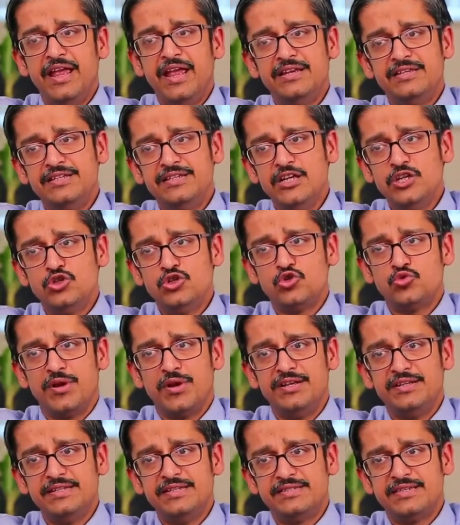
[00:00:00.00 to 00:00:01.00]
18 to
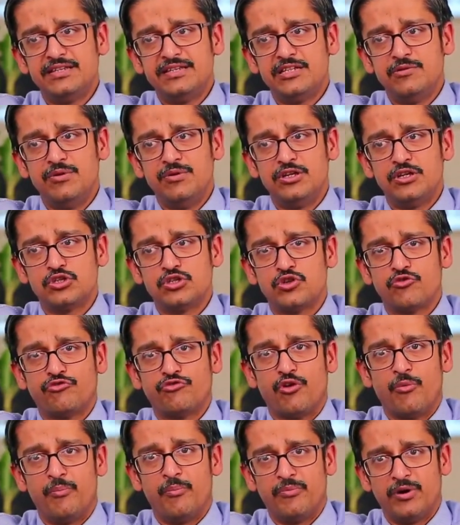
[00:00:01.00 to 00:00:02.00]
20 centimeters
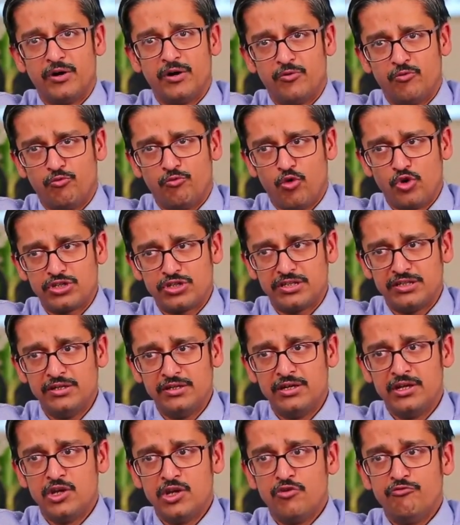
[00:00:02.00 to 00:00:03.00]
of water
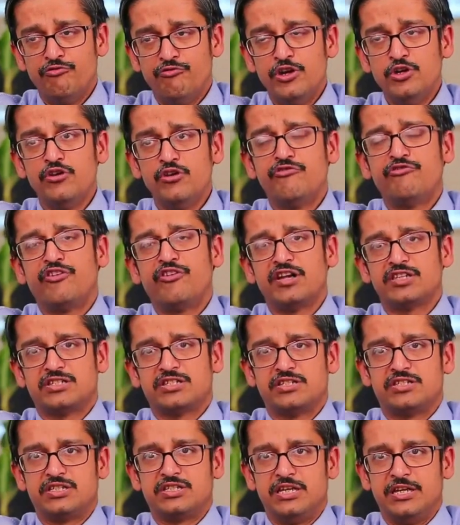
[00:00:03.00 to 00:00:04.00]
when you're
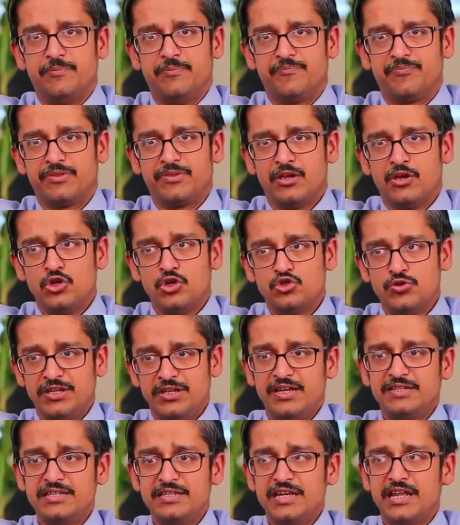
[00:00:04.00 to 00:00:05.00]
fast asleep. So it
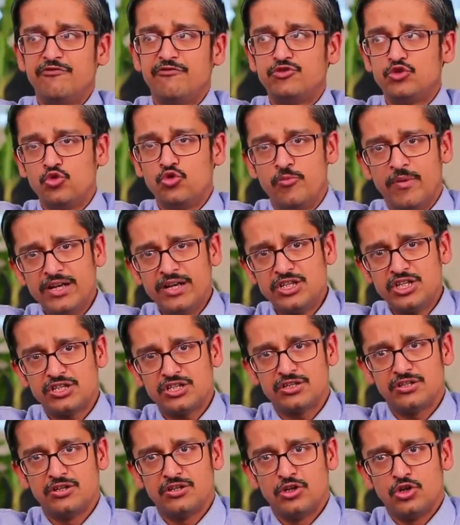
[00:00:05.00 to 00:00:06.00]
doesn't give too much
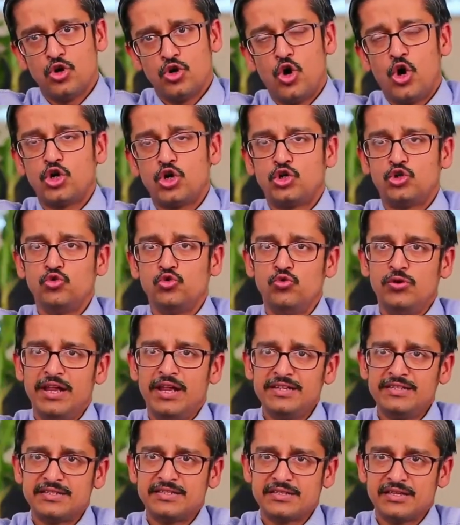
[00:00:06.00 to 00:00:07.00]
or too
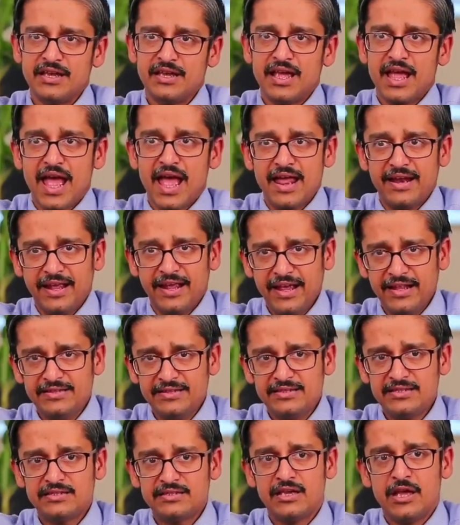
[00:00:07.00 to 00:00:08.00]
less, and
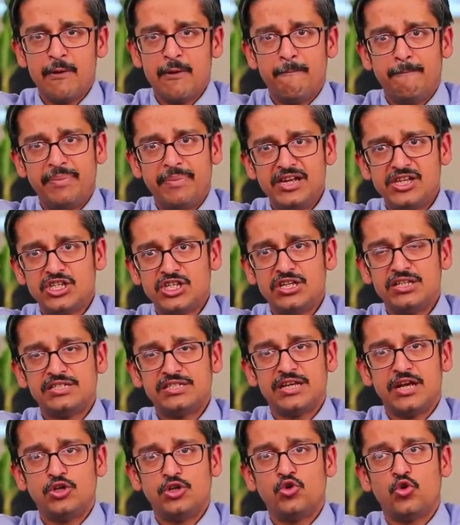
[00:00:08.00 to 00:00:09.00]
hence patients
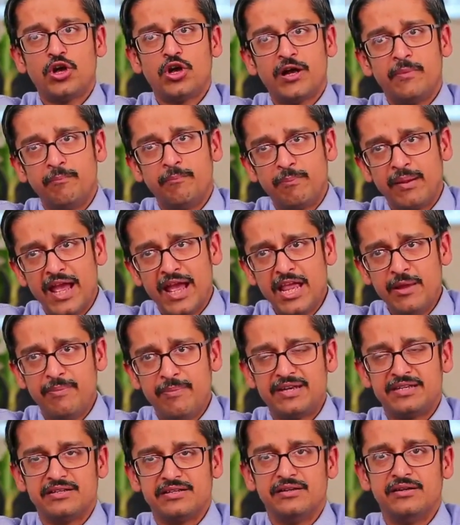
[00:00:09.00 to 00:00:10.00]
tend to comply
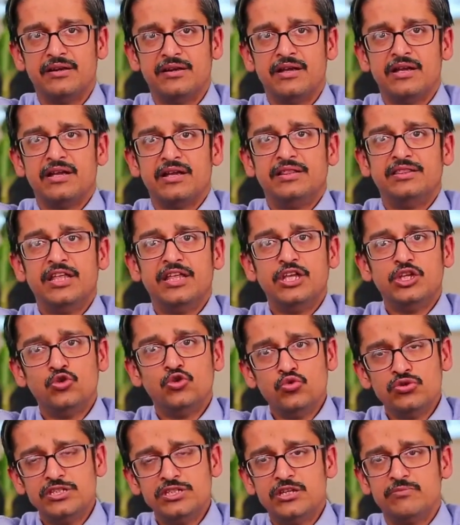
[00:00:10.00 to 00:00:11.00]
better. They
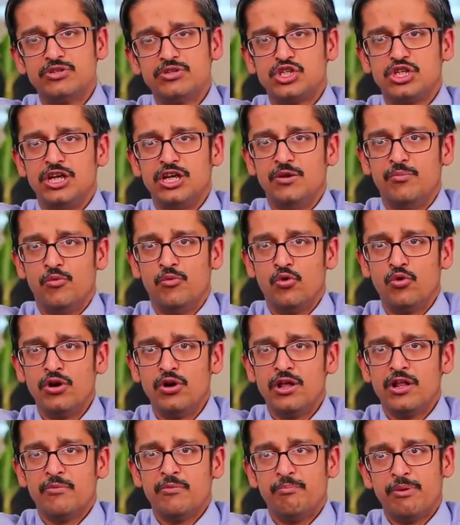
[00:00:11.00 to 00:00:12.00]
use the machine more
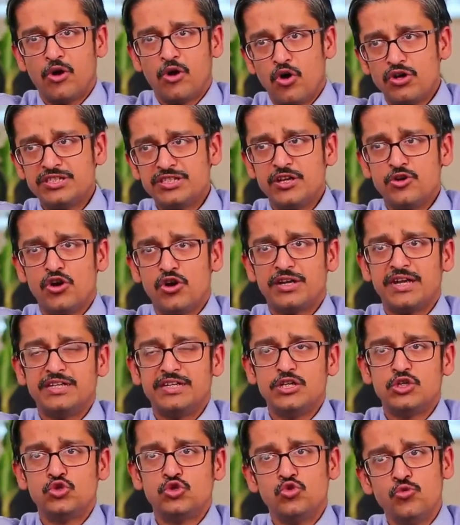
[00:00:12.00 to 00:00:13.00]
because they're not
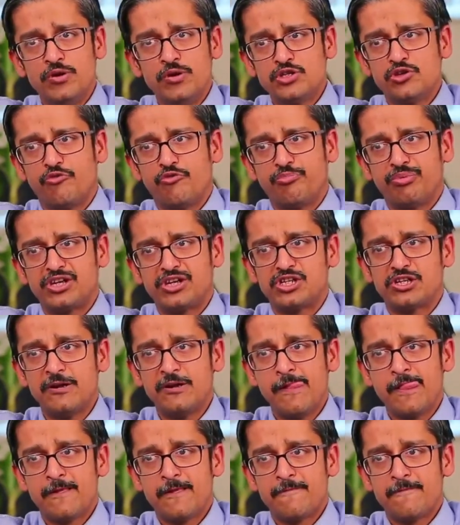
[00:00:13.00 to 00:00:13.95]
getting too much of pressure